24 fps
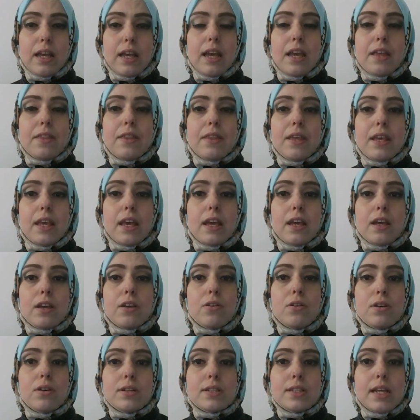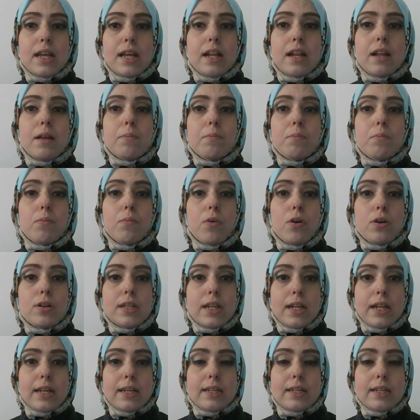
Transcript: The causal modeling